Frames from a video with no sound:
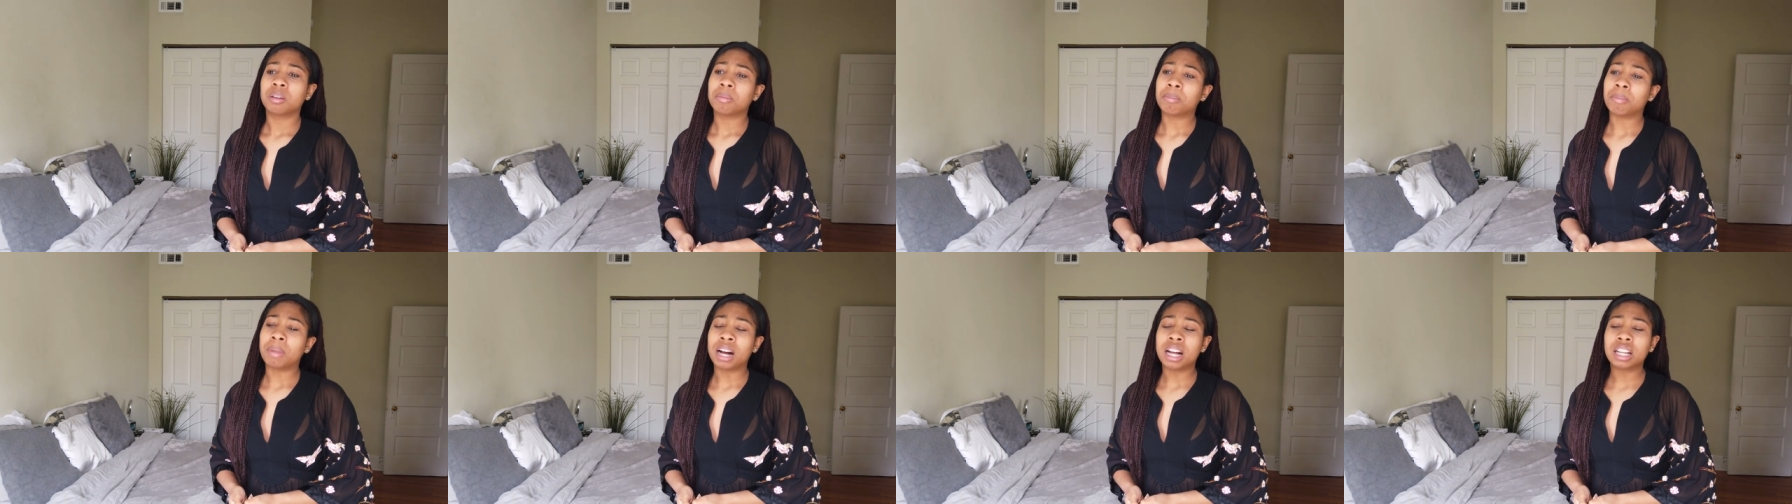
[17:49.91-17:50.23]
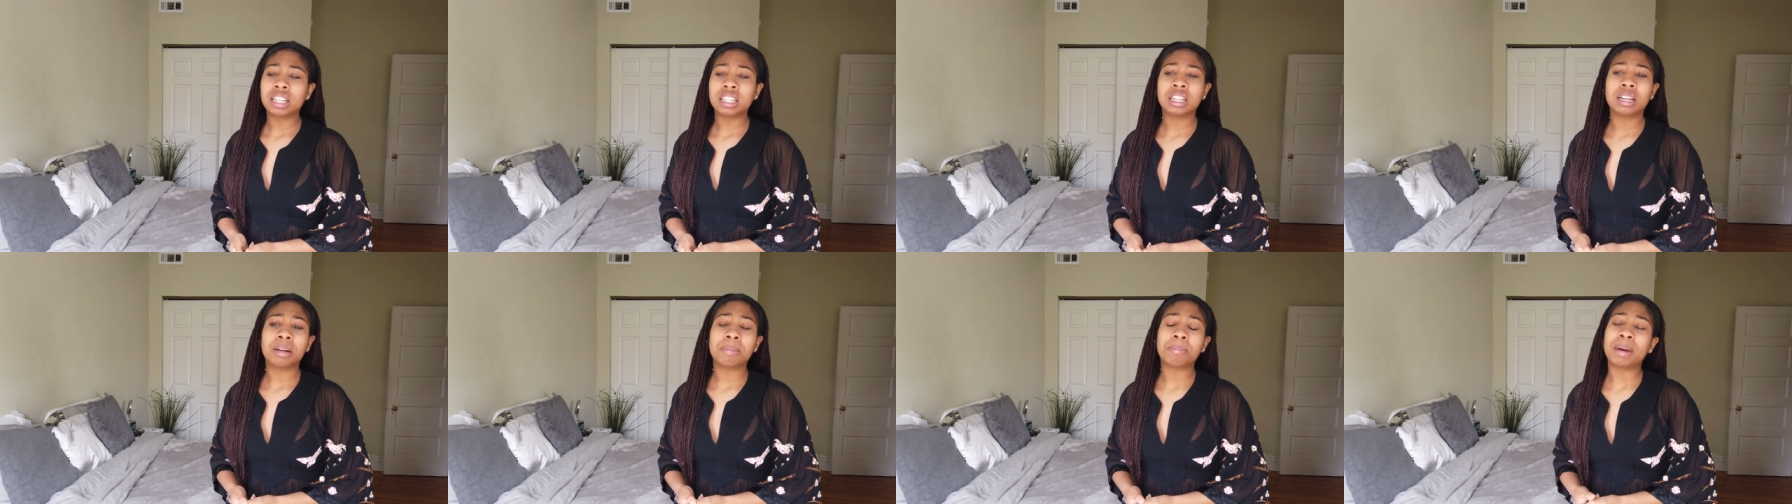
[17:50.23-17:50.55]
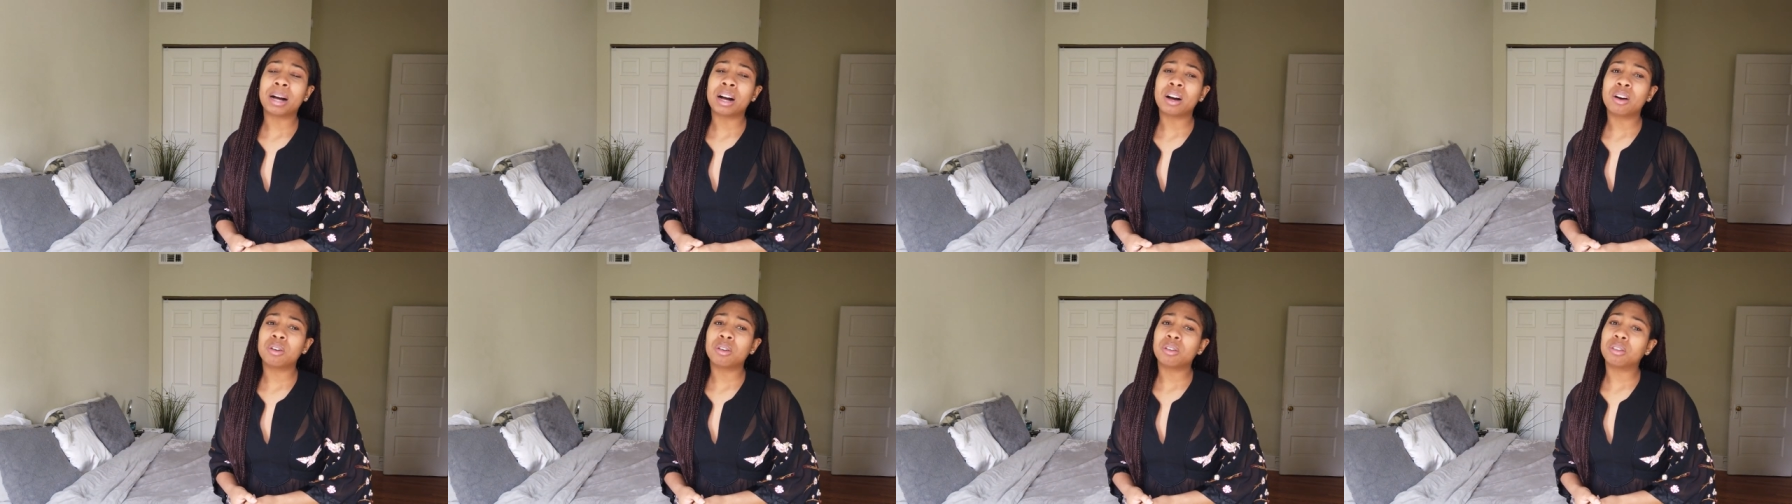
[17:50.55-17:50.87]
Molly
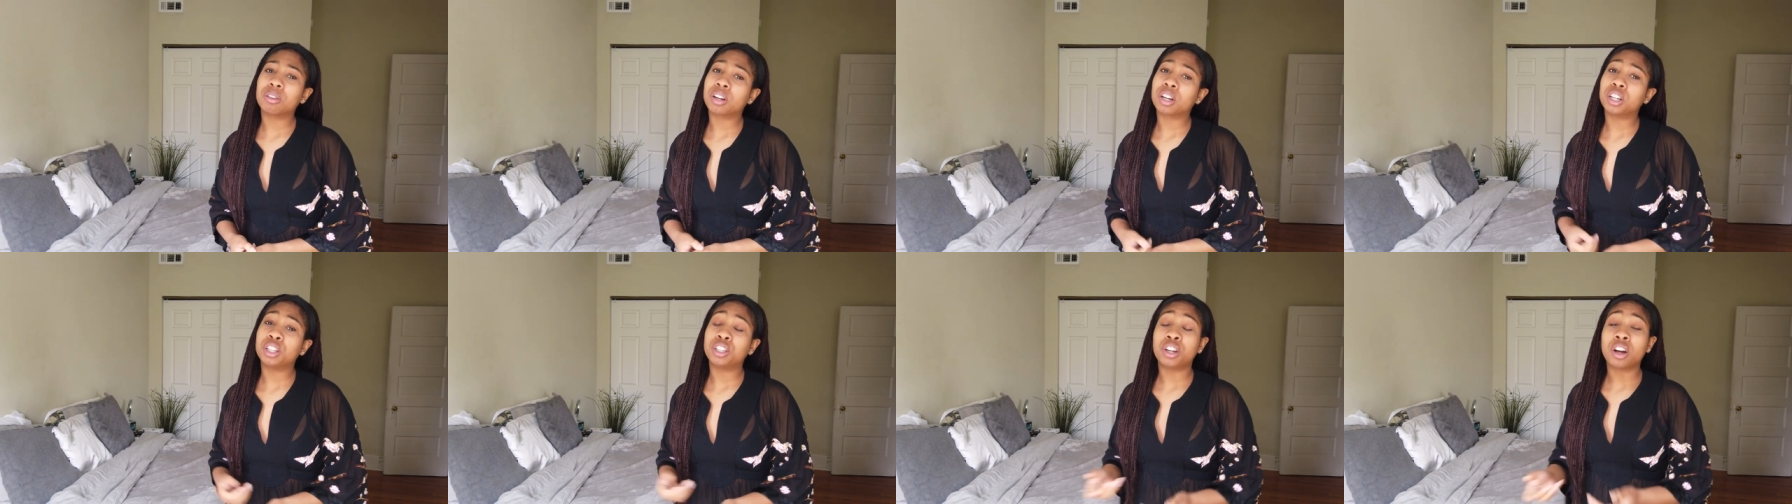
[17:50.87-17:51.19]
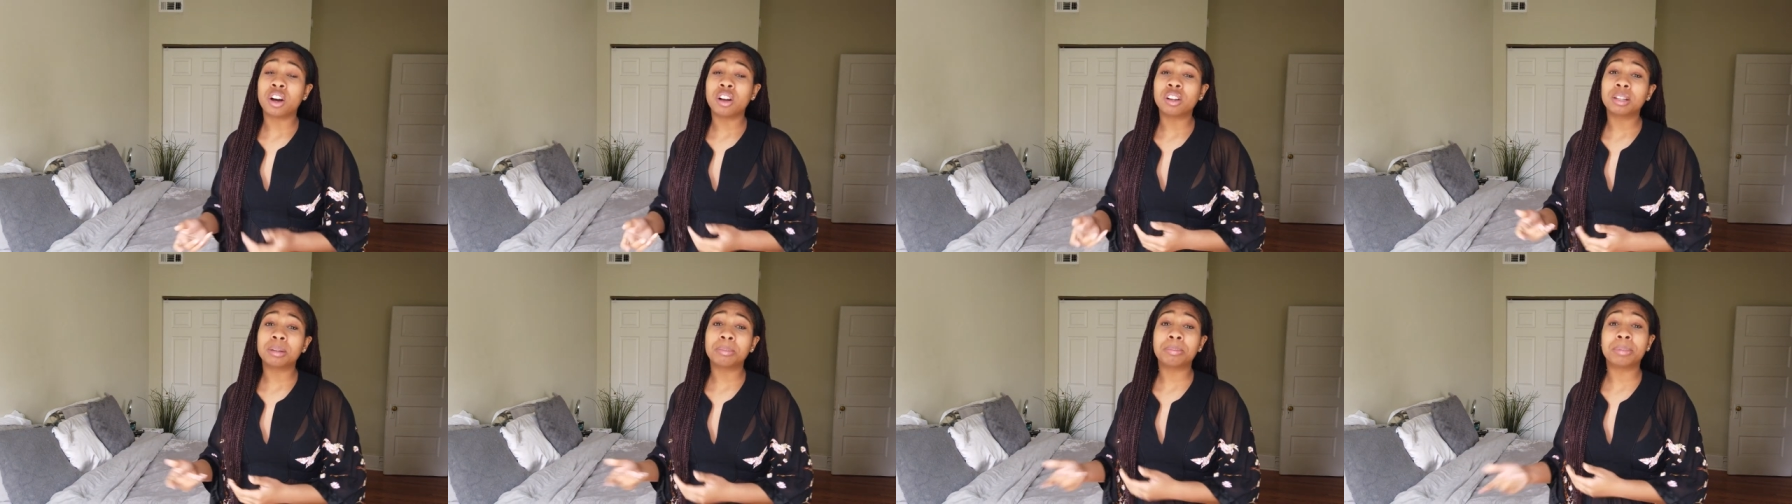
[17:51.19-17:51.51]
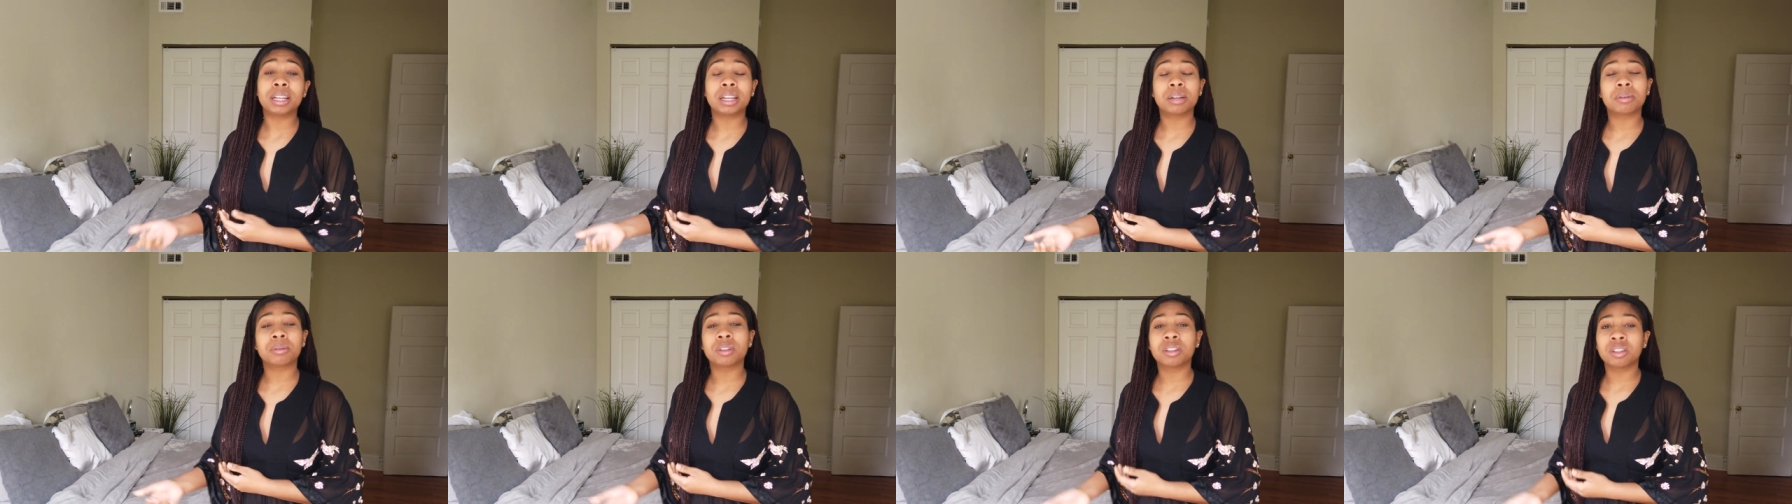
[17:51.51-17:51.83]
about Condola
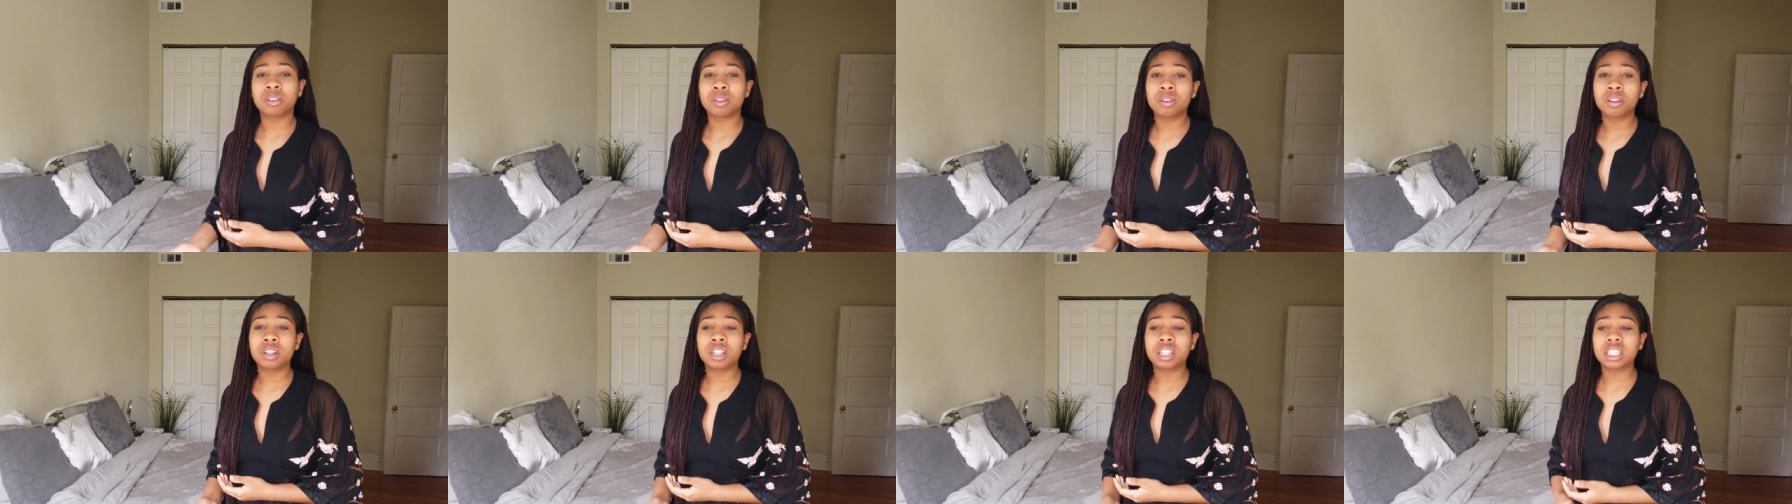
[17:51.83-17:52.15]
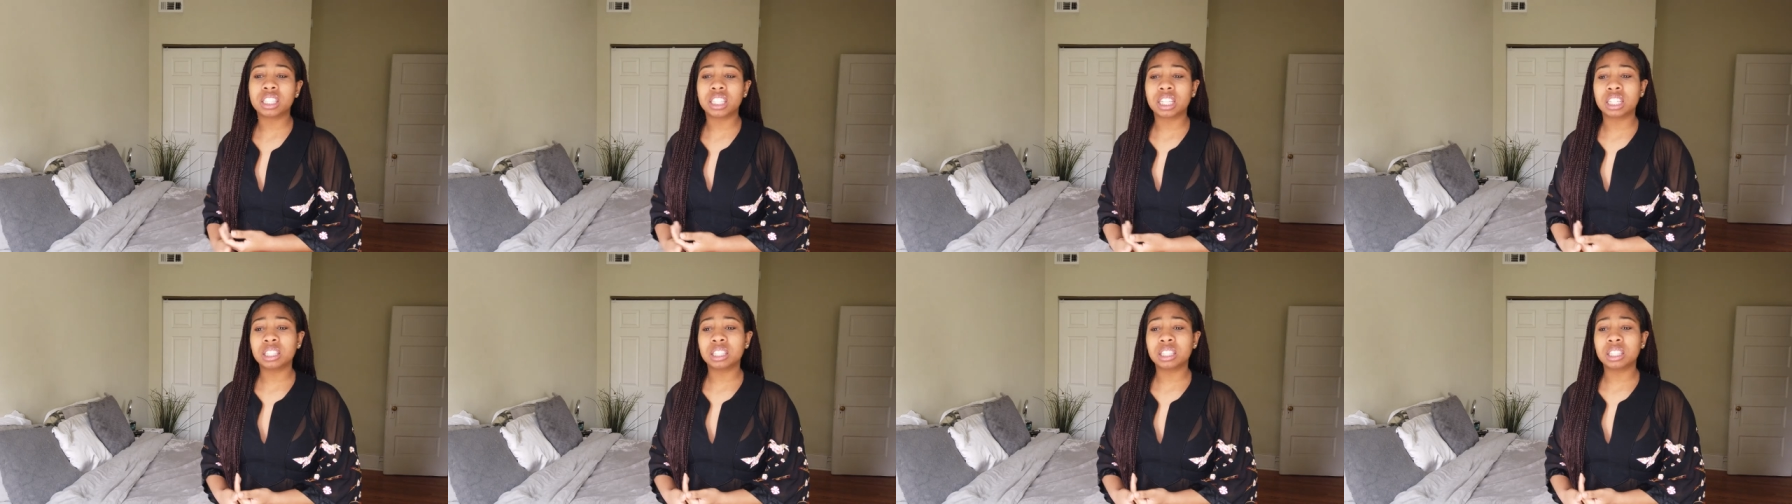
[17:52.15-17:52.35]
being with Lawrence,